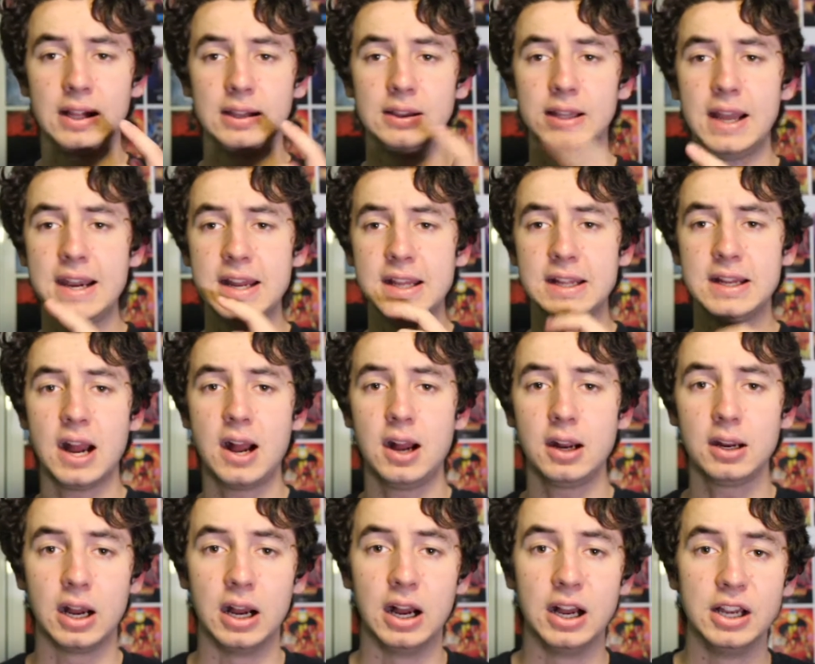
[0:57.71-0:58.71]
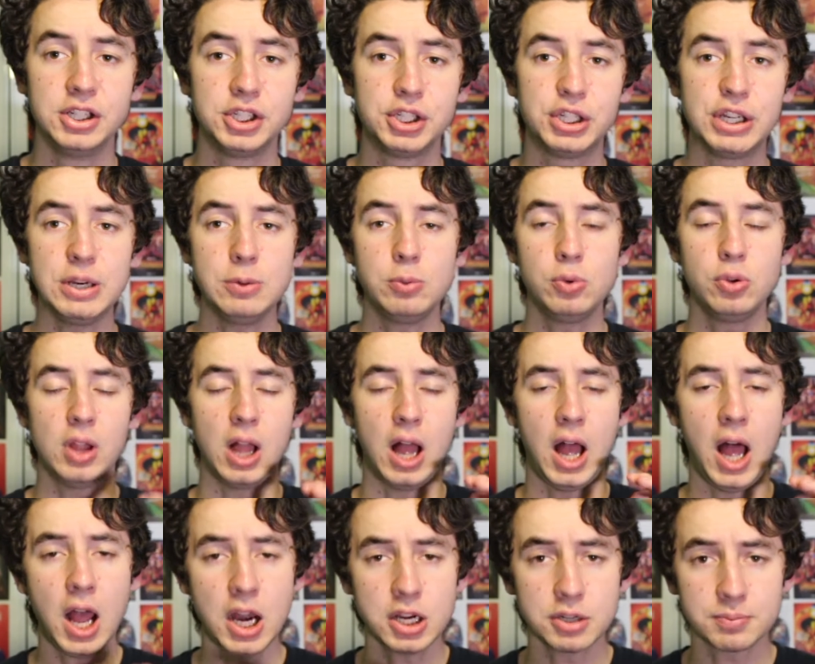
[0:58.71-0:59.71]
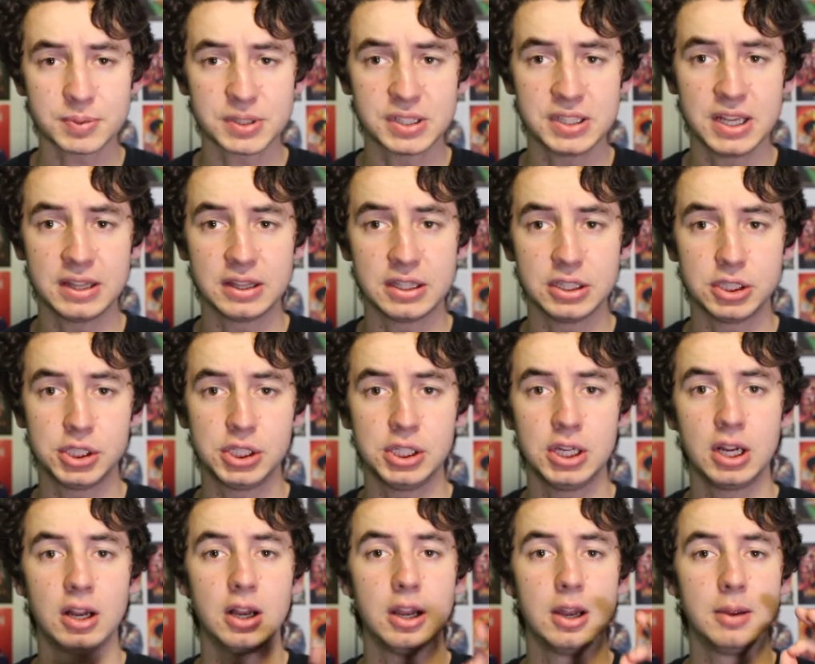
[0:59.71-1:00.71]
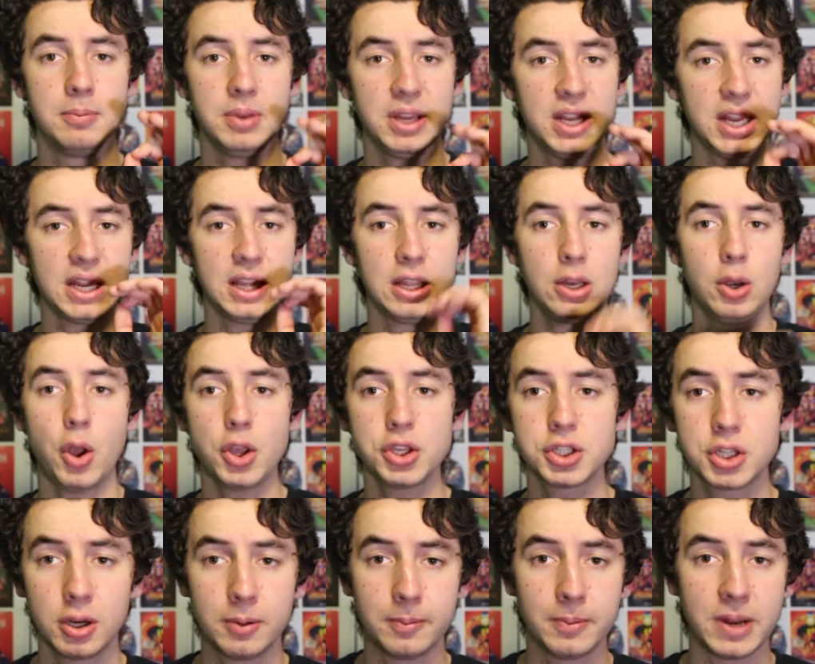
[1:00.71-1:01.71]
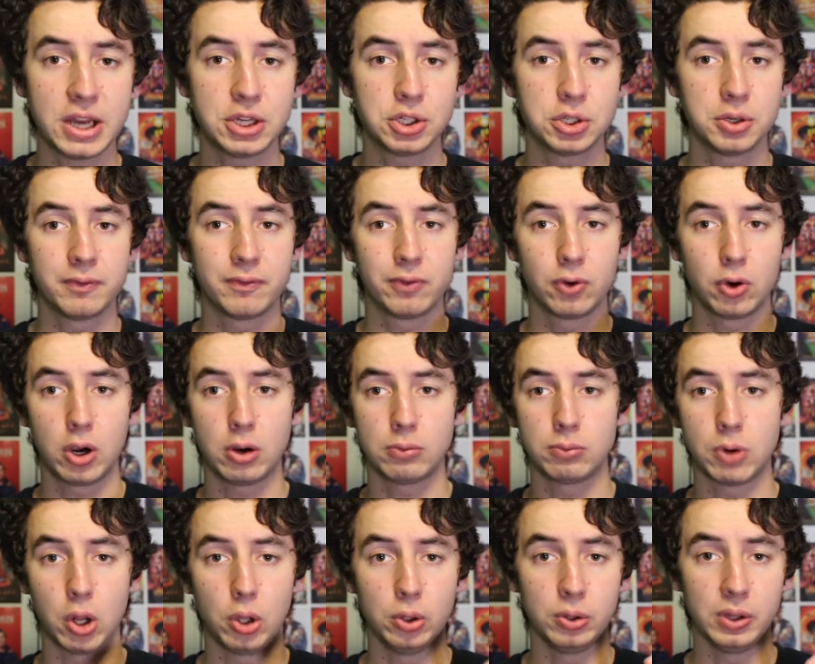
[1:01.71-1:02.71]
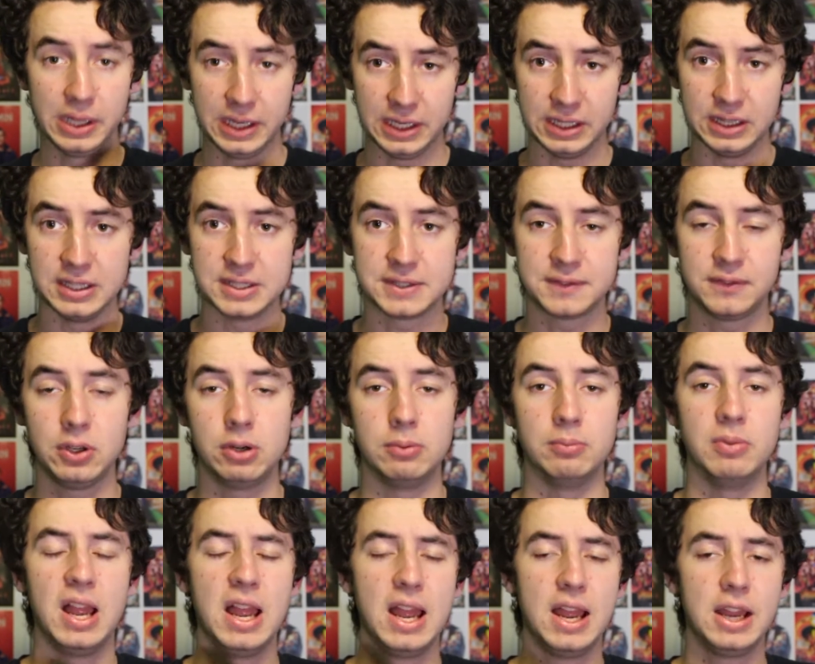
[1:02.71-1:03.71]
Lady Gaga, she will 100% this year be getting an Oscar nomination for her role in this film.